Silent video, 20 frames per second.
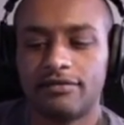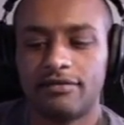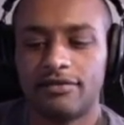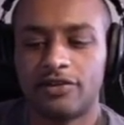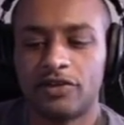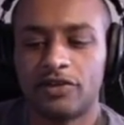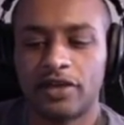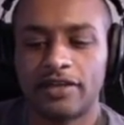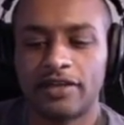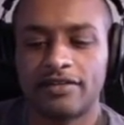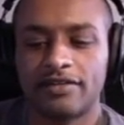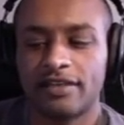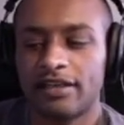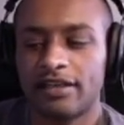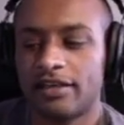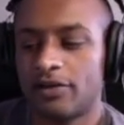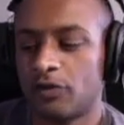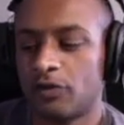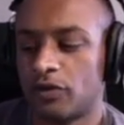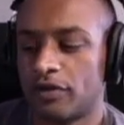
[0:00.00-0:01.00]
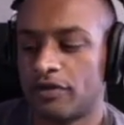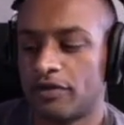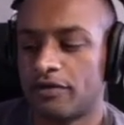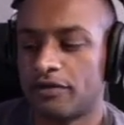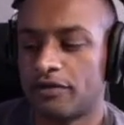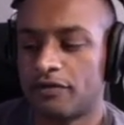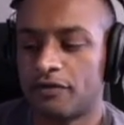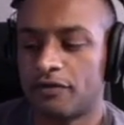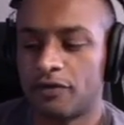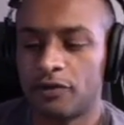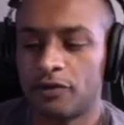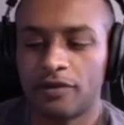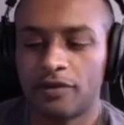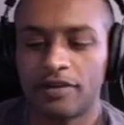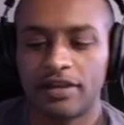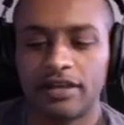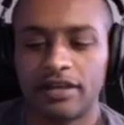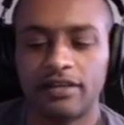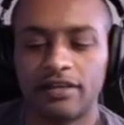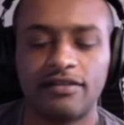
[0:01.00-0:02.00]
translate one of the few
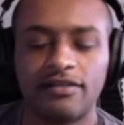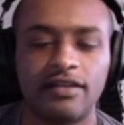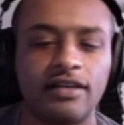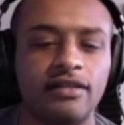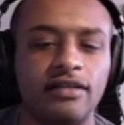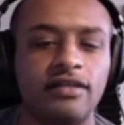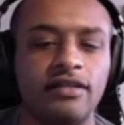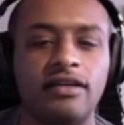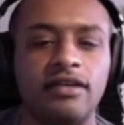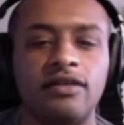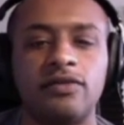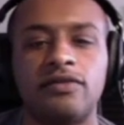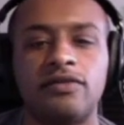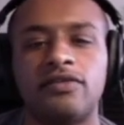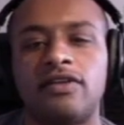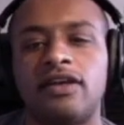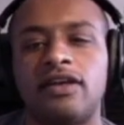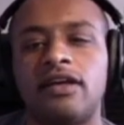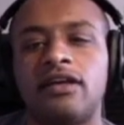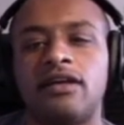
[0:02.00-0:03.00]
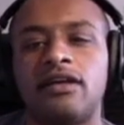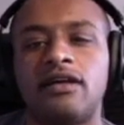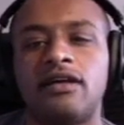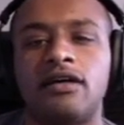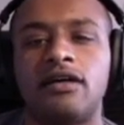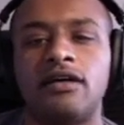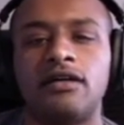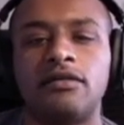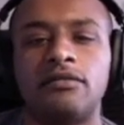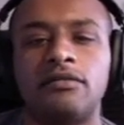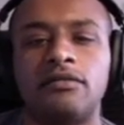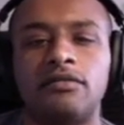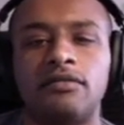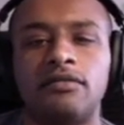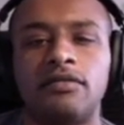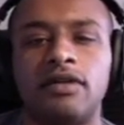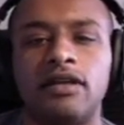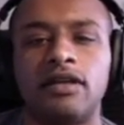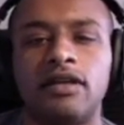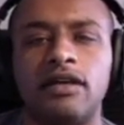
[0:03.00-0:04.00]
things that he would say. A
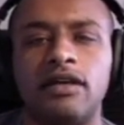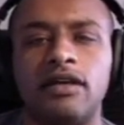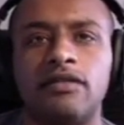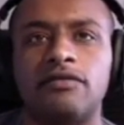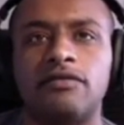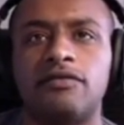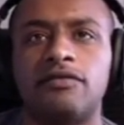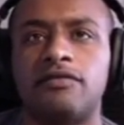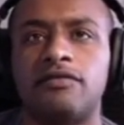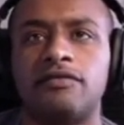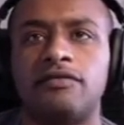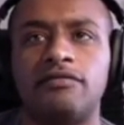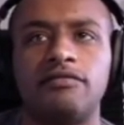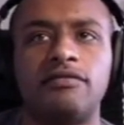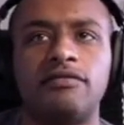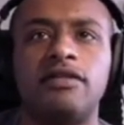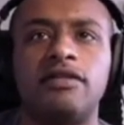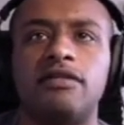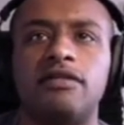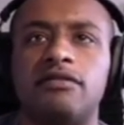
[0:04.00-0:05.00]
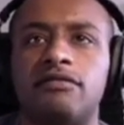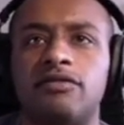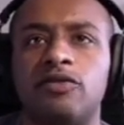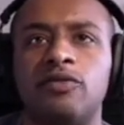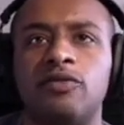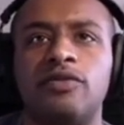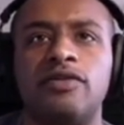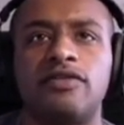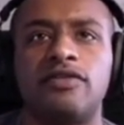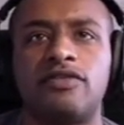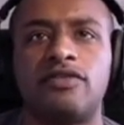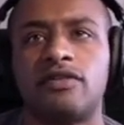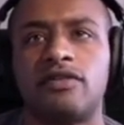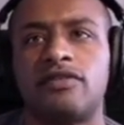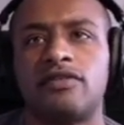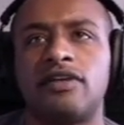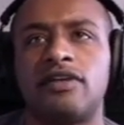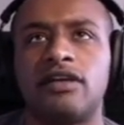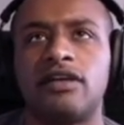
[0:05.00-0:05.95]
lot of the Nubian songs